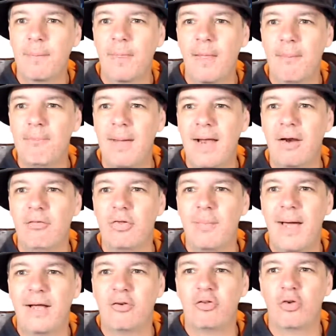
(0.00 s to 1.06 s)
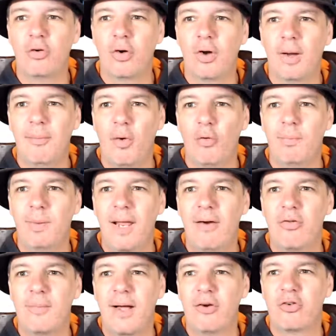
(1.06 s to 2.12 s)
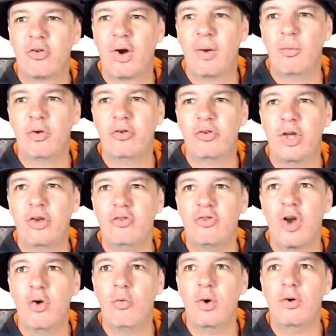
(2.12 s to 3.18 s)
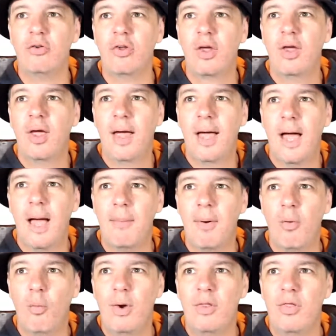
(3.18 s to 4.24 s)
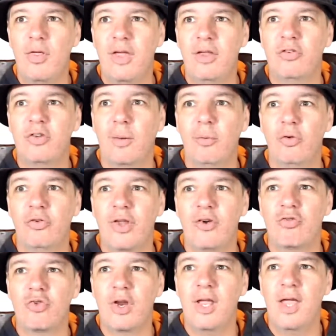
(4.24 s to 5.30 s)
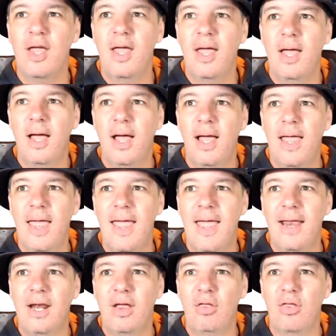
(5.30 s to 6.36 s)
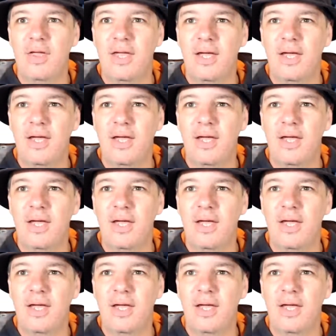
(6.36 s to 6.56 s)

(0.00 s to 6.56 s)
Man of the match, or player of the match, sorry, was Joe Root with his double century in the